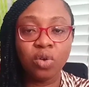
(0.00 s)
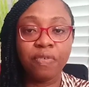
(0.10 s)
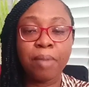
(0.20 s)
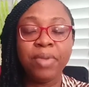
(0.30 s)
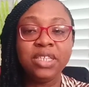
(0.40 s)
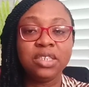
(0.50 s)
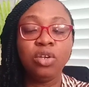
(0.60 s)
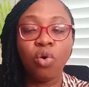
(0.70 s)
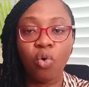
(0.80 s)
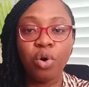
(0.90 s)

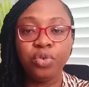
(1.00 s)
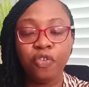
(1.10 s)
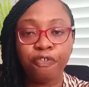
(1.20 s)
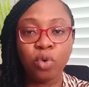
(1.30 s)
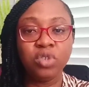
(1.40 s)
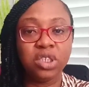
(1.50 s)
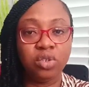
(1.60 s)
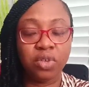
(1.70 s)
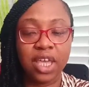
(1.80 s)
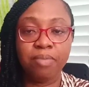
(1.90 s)
overbeating, or you fold in
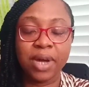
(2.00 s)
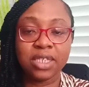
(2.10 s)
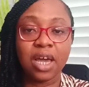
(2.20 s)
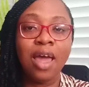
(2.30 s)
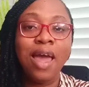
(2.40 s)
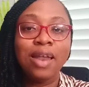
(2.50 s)
your cake batter.